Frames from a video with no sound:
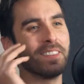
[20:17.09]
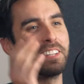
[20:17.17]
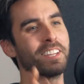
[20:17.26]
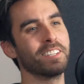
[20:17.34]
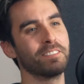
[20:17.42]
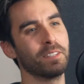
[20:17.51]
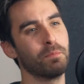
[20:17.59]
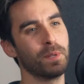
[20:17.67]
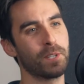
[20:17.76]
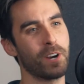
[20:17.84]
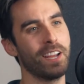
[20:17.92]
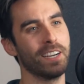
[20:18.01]
thinking of the
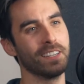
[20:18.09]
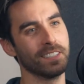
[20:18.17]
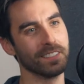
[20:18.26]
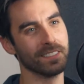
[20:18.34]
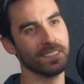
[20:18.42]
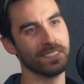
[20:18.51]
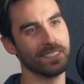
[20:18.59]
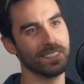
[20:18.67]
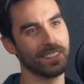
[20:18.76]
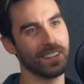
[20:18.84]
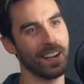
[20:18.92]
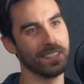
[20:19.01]
betrayer
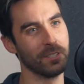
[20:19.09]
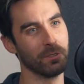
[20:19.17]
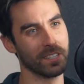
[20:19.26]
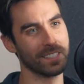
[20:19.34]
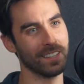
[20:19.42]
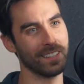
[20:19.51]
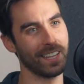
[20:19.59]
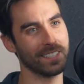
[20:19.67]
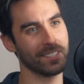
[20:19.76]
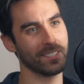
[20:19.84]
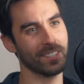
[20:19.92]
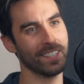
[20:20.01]
guy. Do you want to tell that
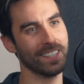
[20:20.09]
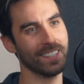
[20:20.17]
story?